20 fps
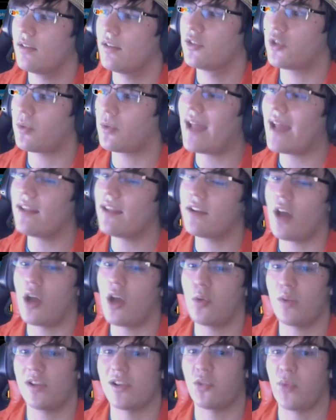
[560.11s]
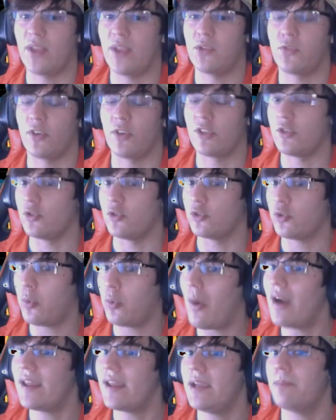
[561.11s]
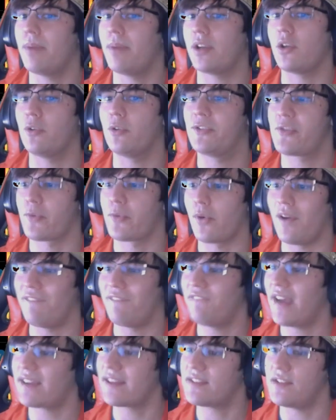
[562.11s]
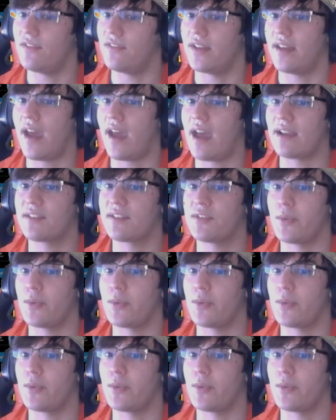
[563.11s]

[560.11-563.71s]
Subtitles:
Duraludon, which swings for 220 but goes through effective attacks,